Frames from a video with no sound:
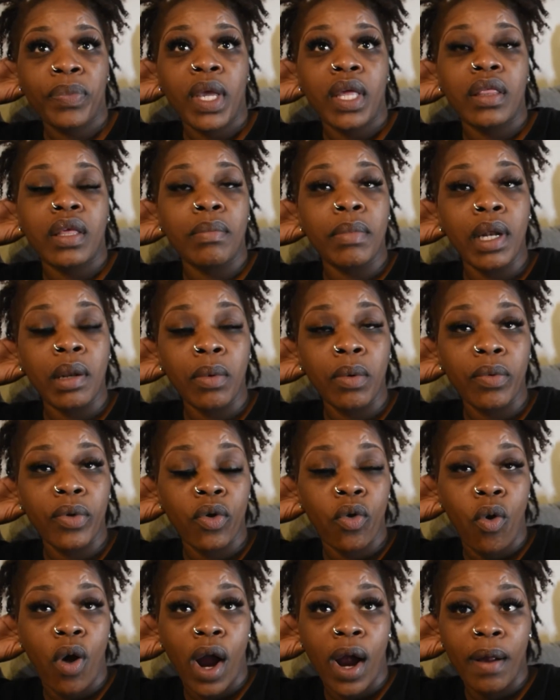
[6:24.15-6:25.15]
The minimum
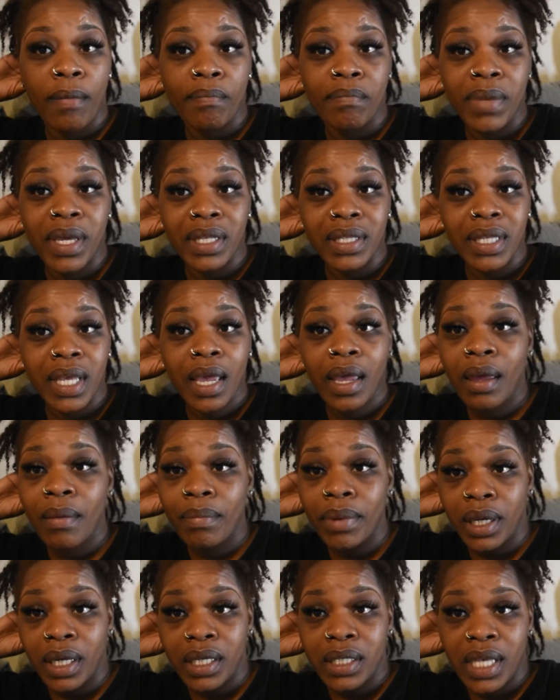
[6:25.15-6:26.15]
requirements
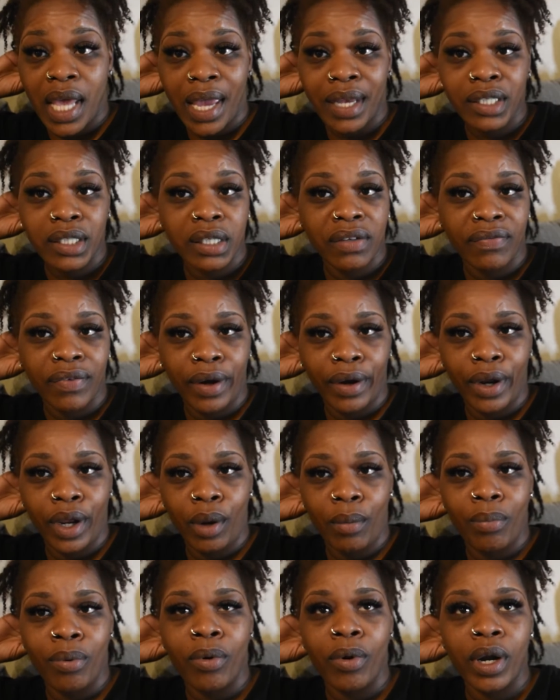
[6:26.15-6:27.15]
handbook is actually very
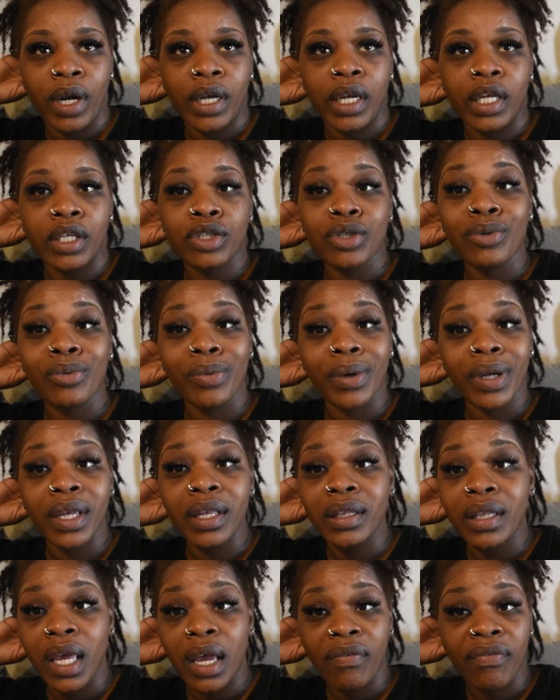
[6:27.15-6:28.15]
important that you
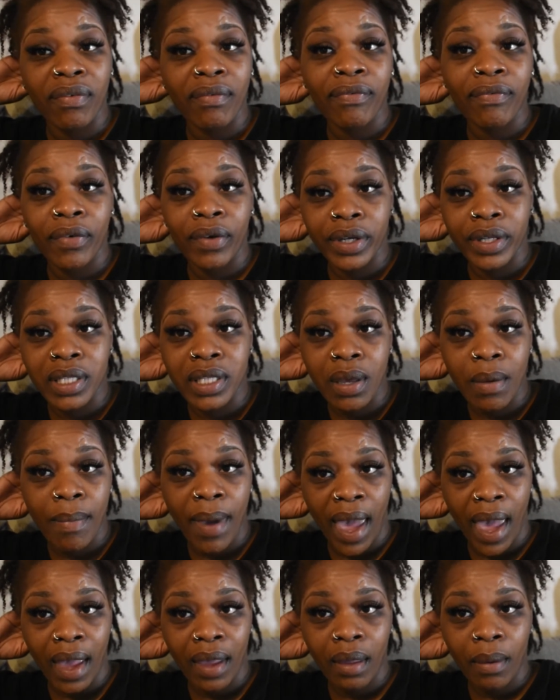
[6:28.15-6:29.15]
read that from front to
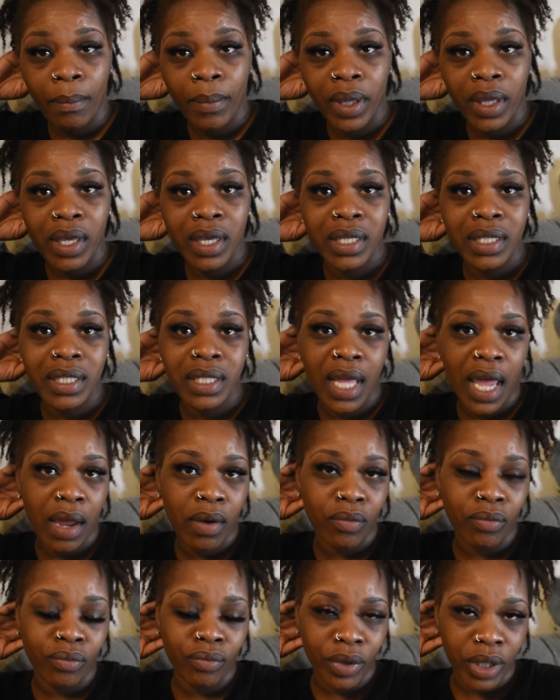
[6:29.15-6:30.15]
back, because
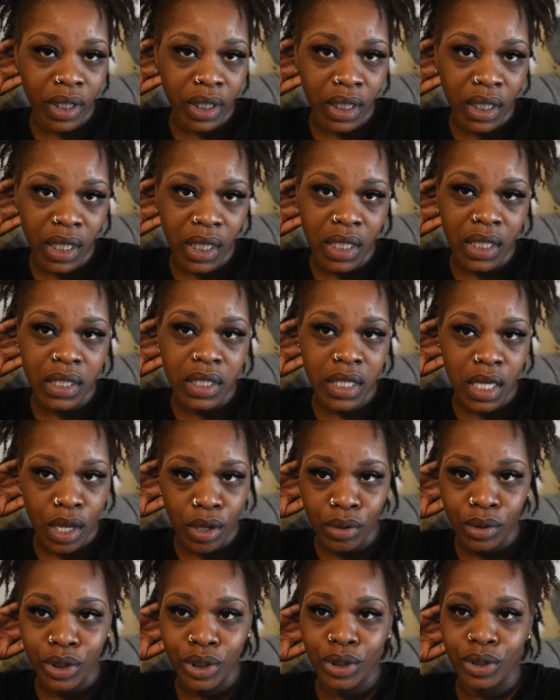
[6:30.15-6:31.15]
that really
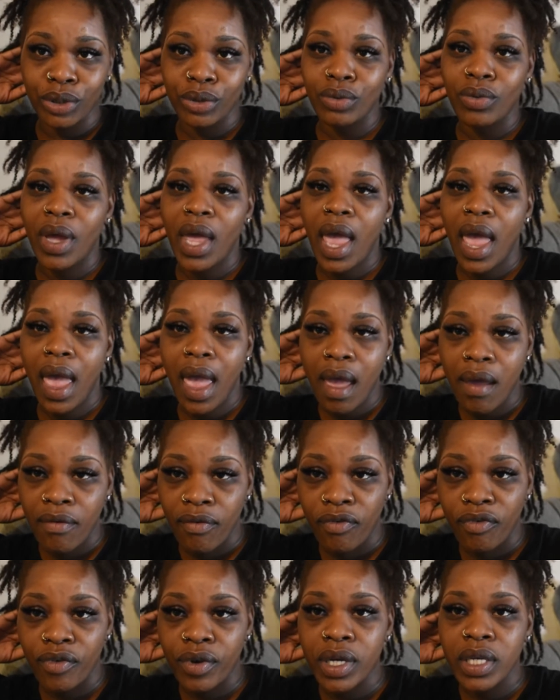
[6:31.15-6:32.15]
tells you
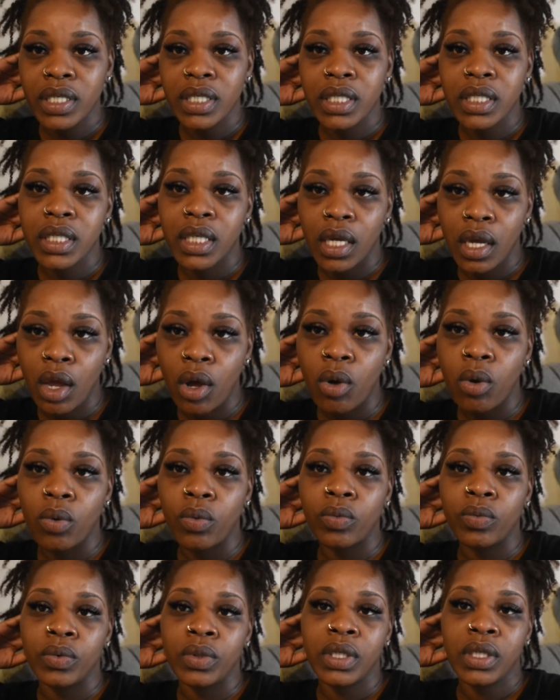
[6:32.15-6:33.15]
every
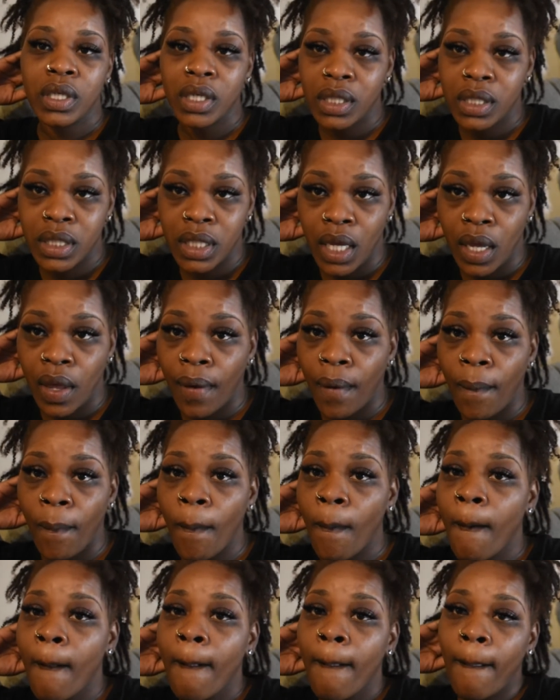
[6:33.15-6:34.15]
single detail
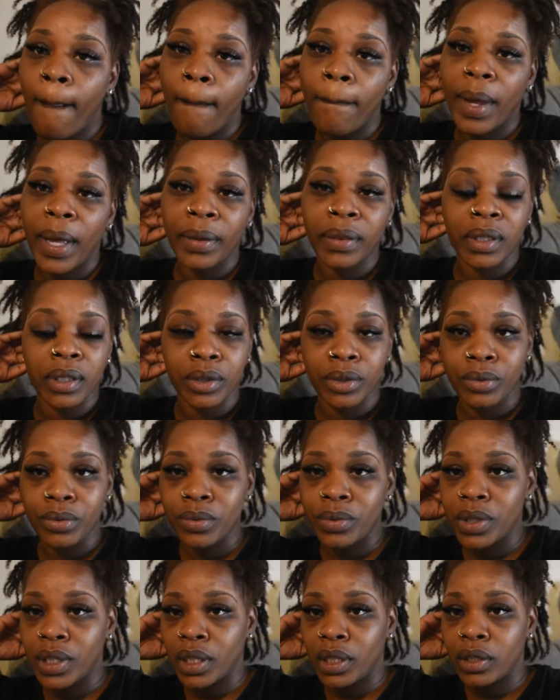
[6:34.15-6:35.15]
about the
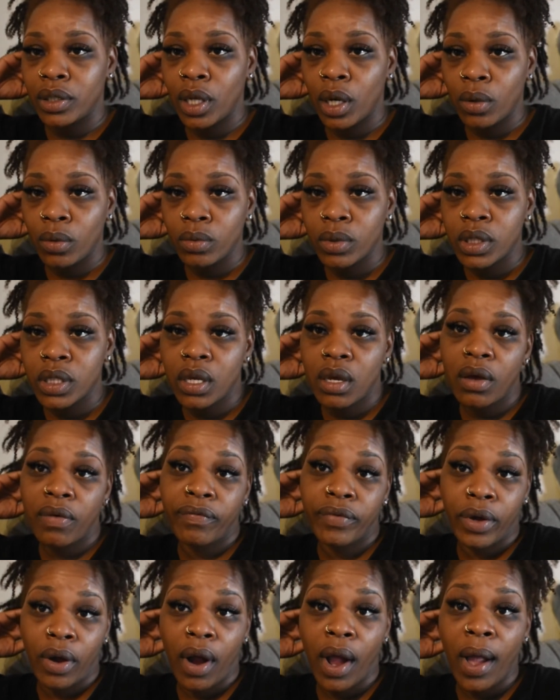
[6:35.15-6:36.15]
do's and don'ts
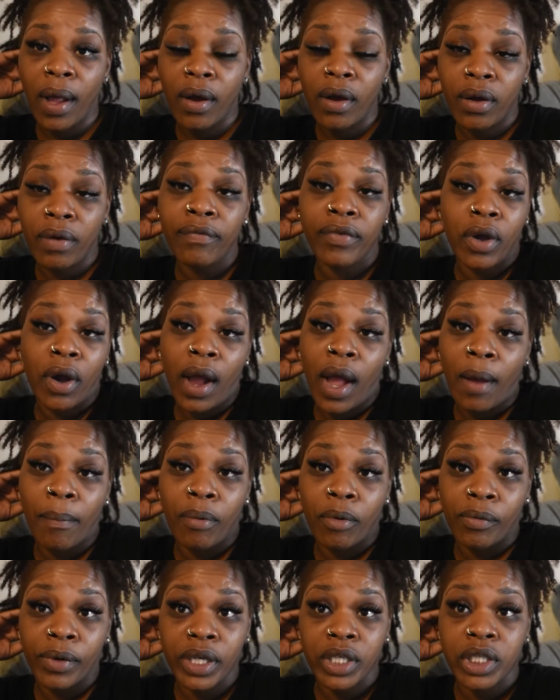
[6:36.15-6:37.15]
of your
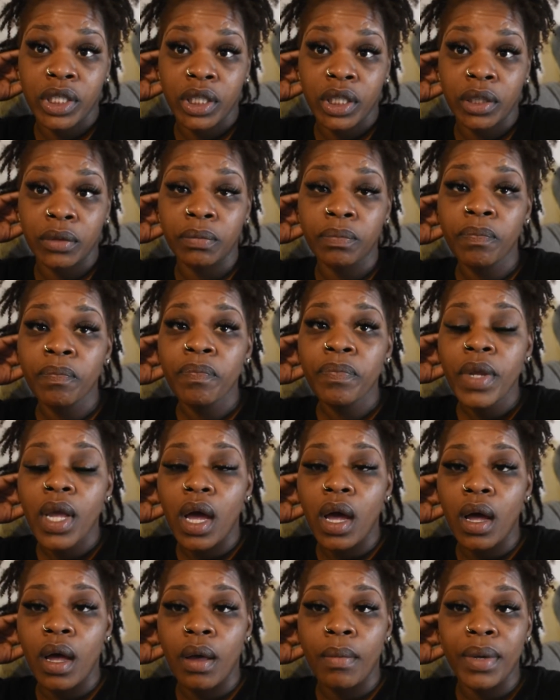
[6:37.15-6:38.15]
operation,
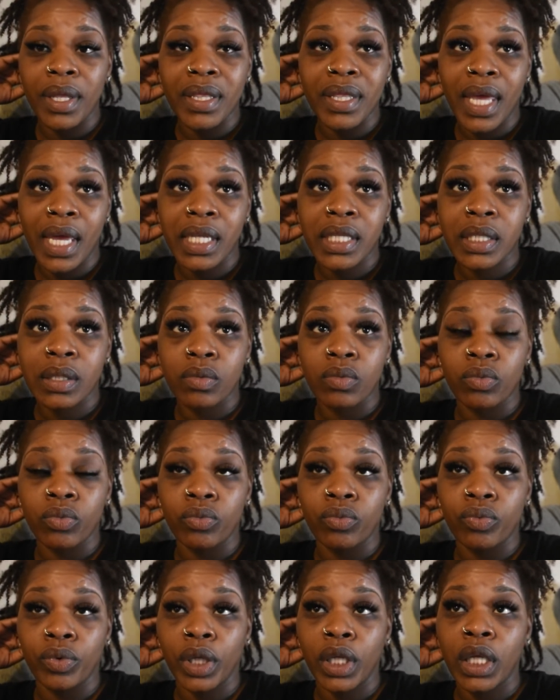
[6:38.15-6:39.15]
and that's
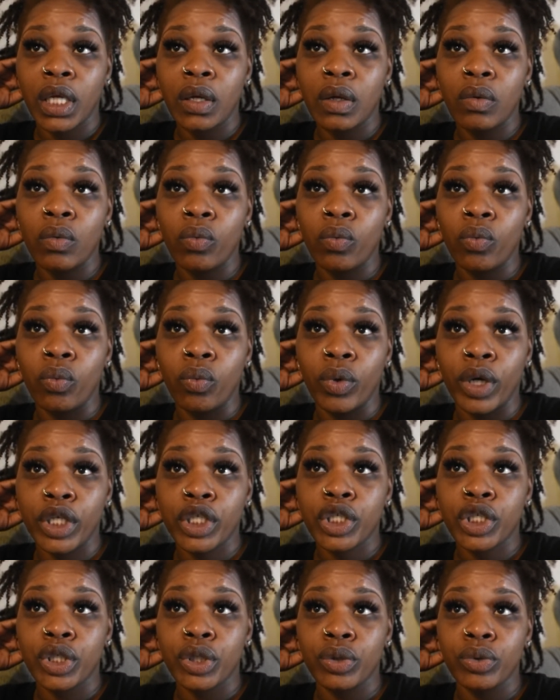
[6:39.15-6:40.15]
really
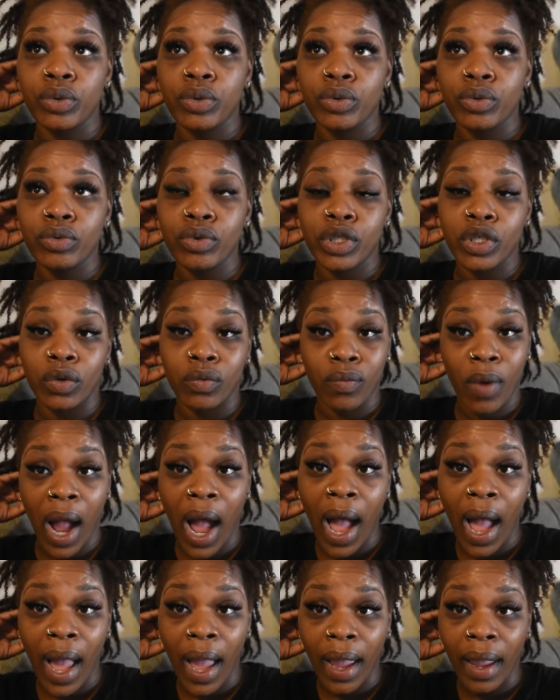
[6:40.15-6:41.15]
what you
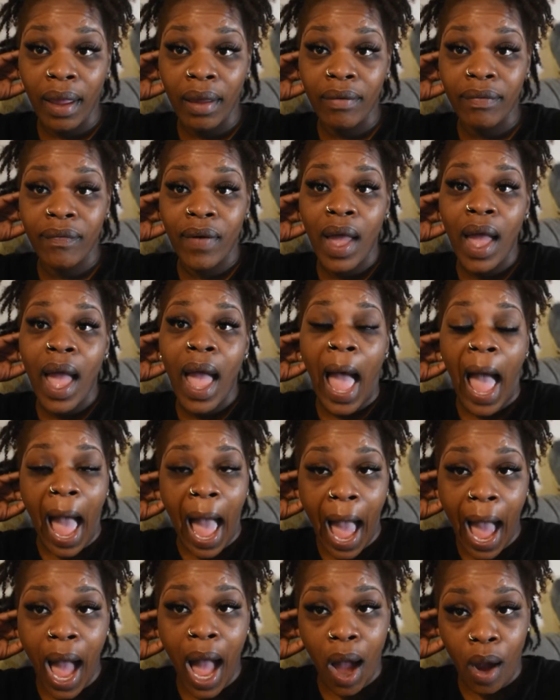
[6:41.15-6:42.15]
derive
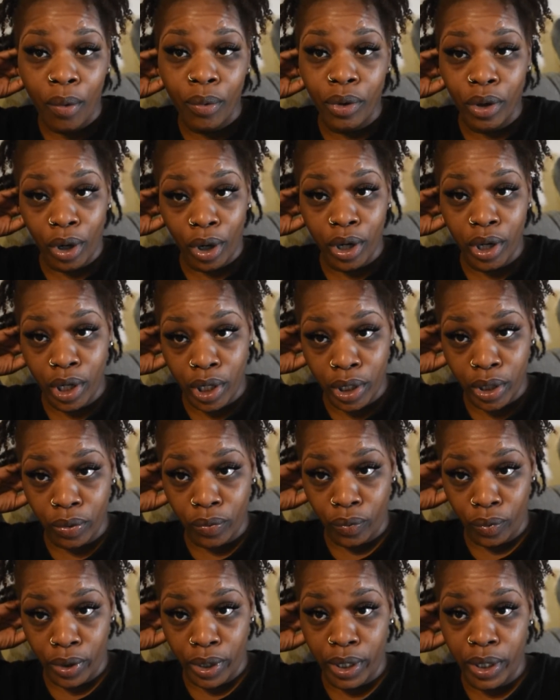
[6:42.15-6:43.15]
how you're gonna
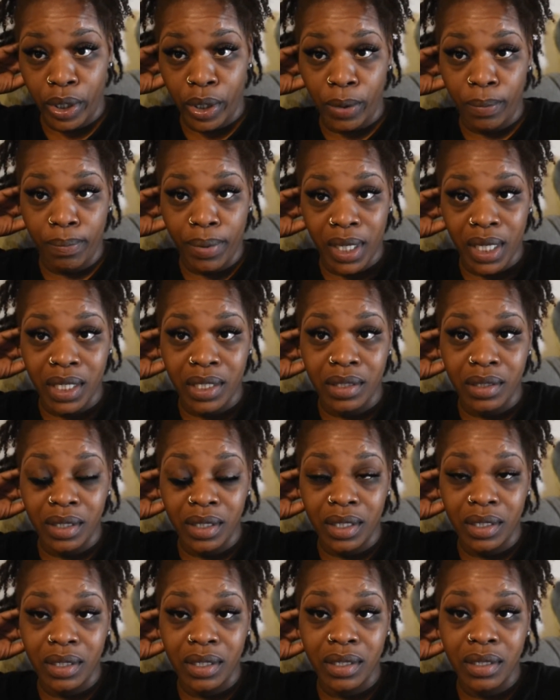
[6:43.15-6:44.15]
run your
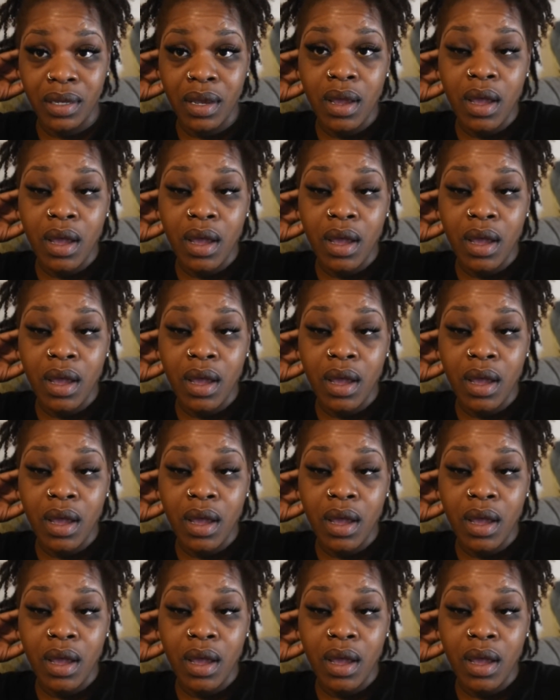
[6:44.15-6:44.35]
business,